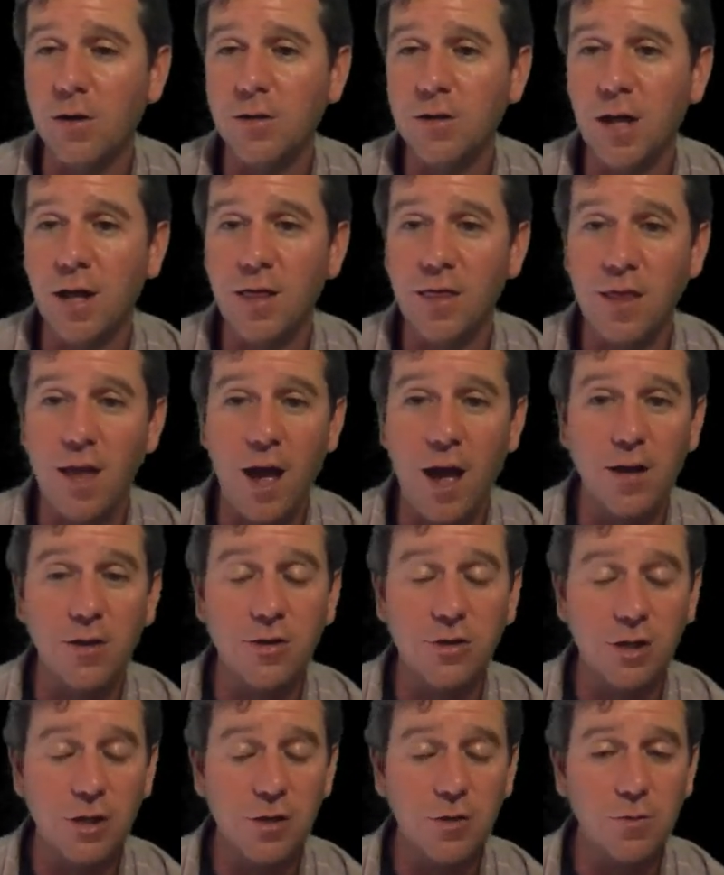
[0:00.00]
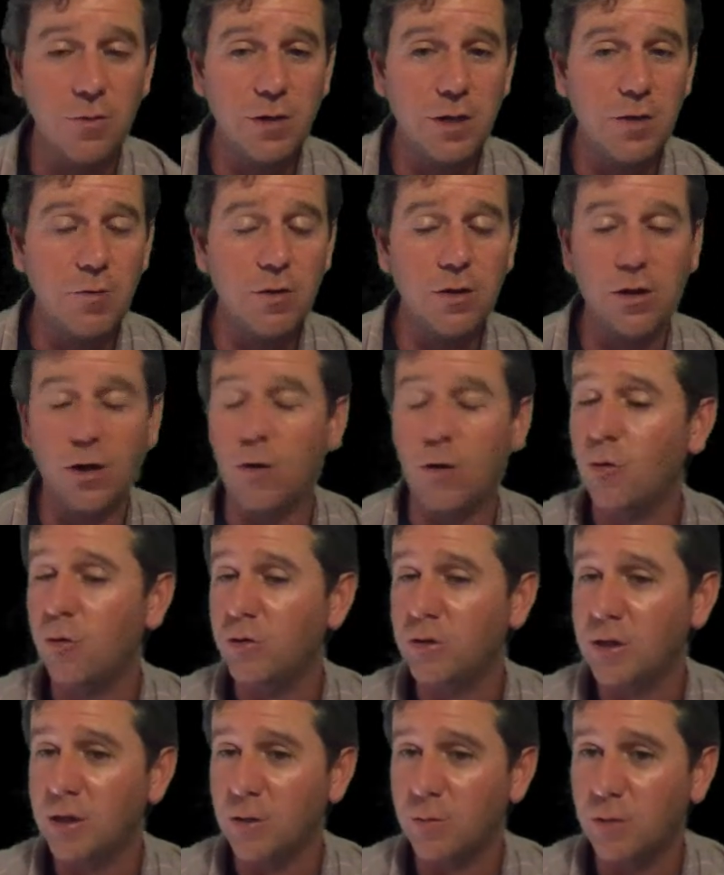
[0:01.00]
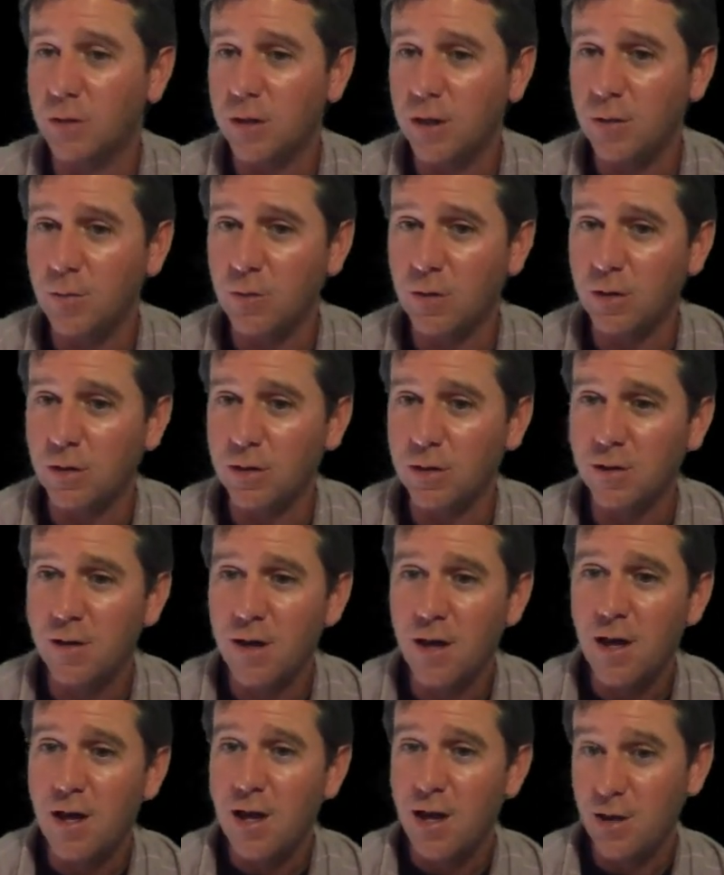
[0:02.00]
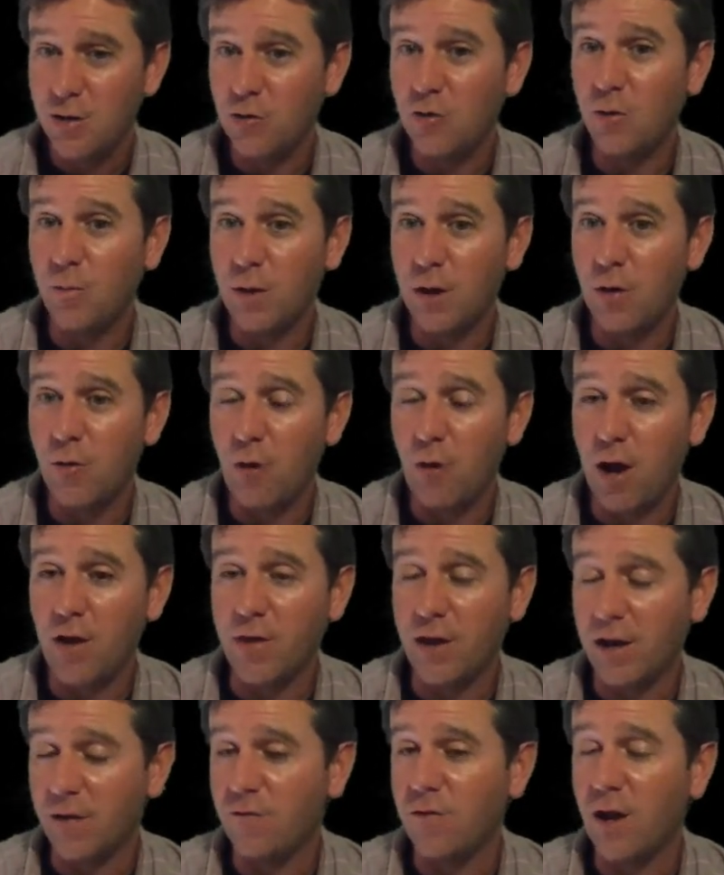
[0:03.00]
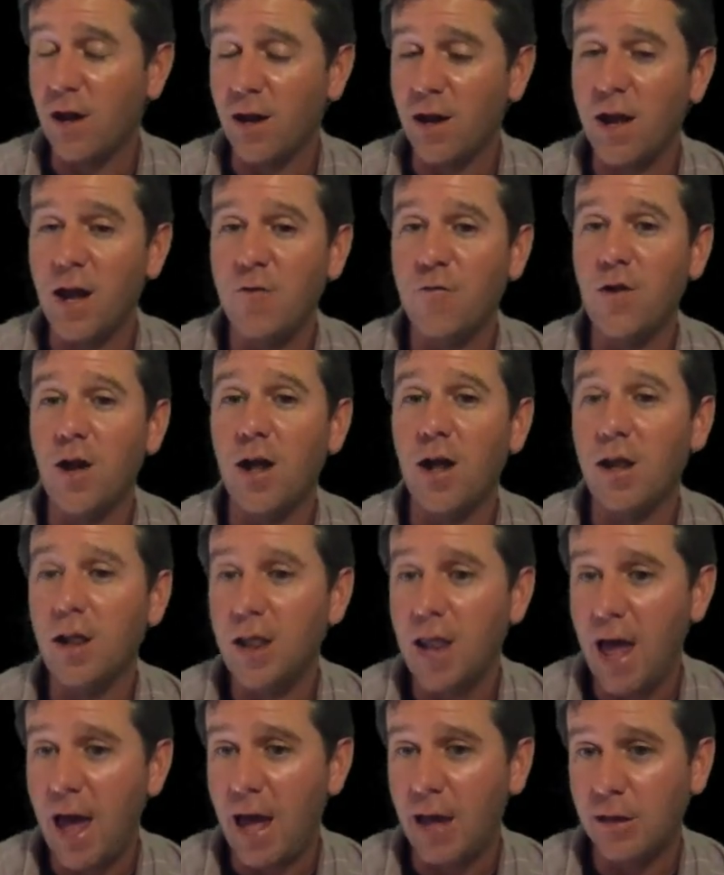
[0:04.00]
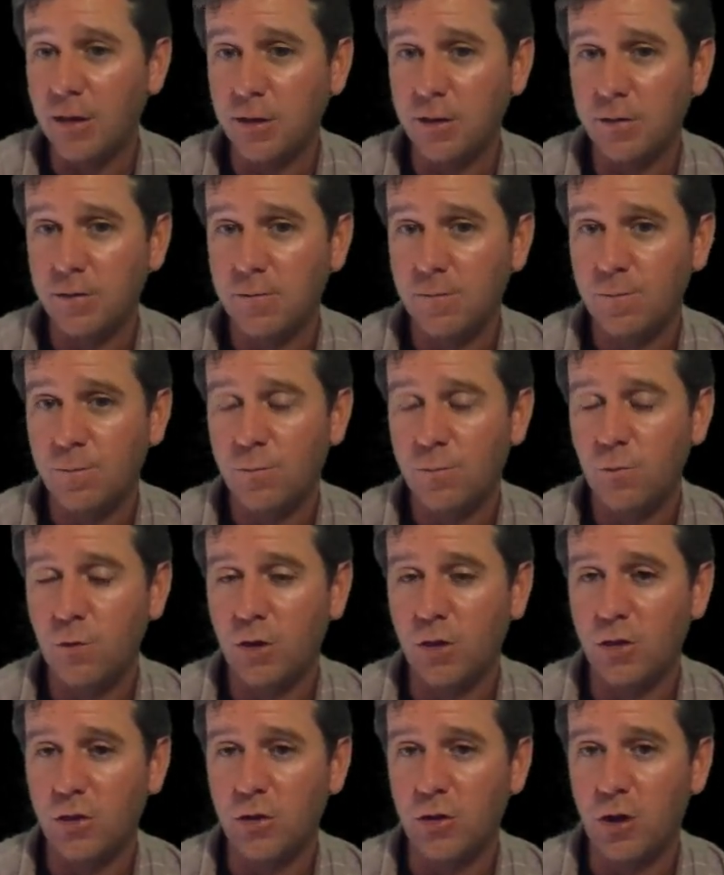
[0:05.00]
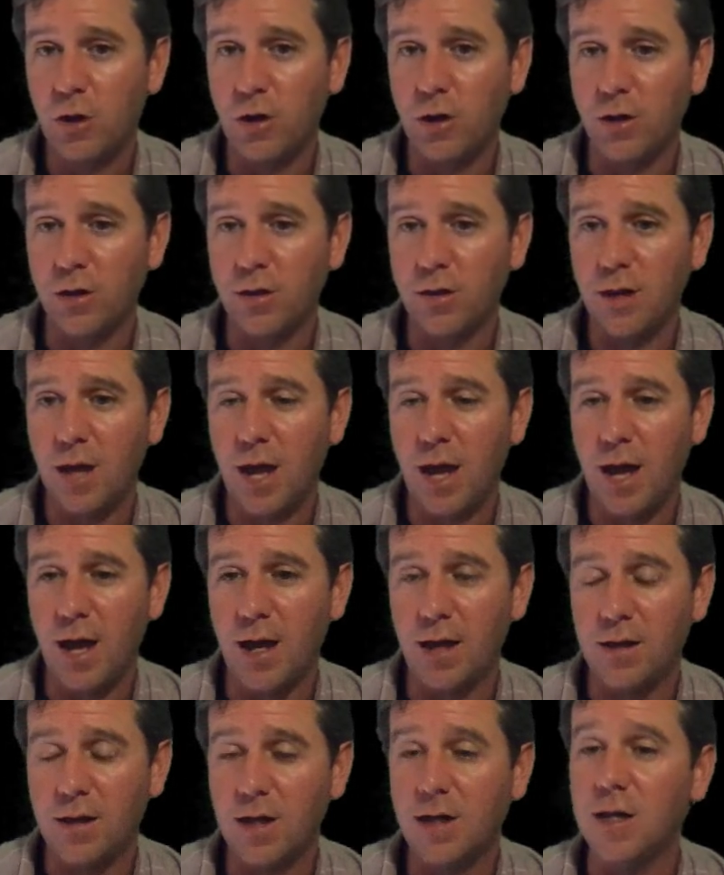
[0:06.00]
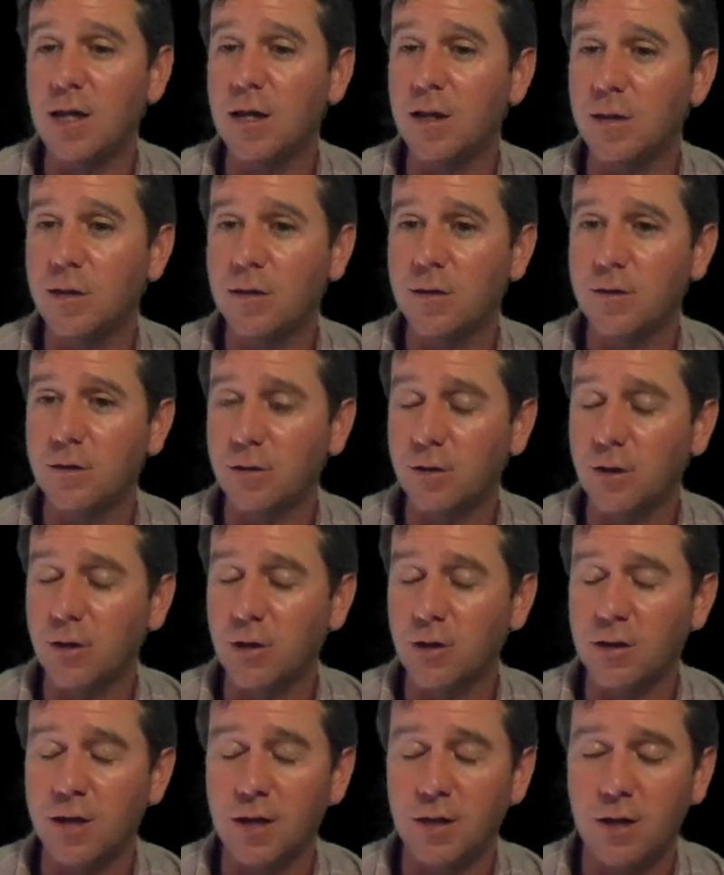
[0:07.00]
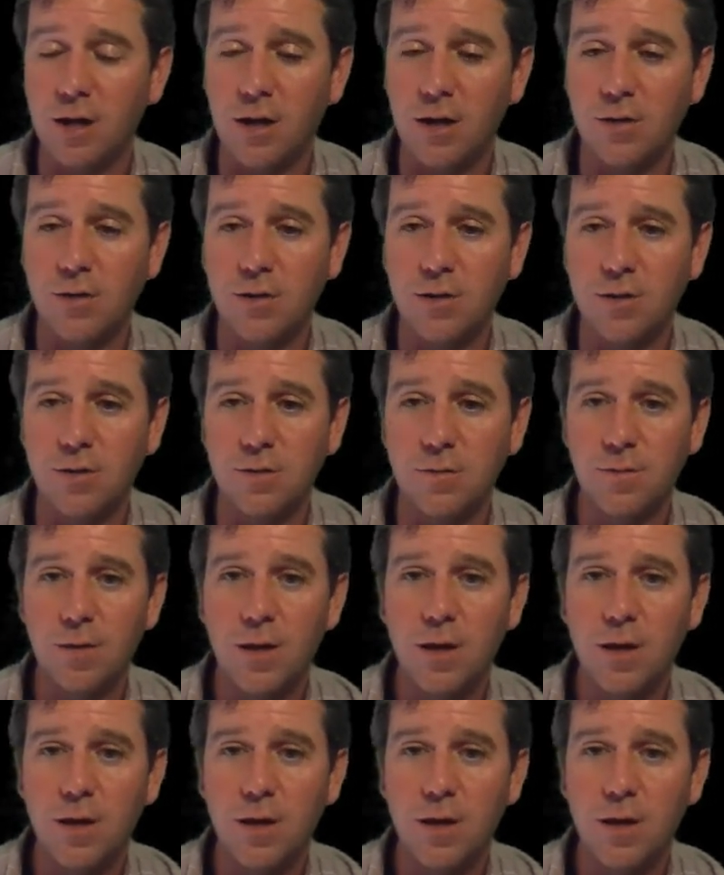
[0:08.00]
And a genome sequence, a whole genome sequence, is going to be around that, if not less, with current techniques and current technologies.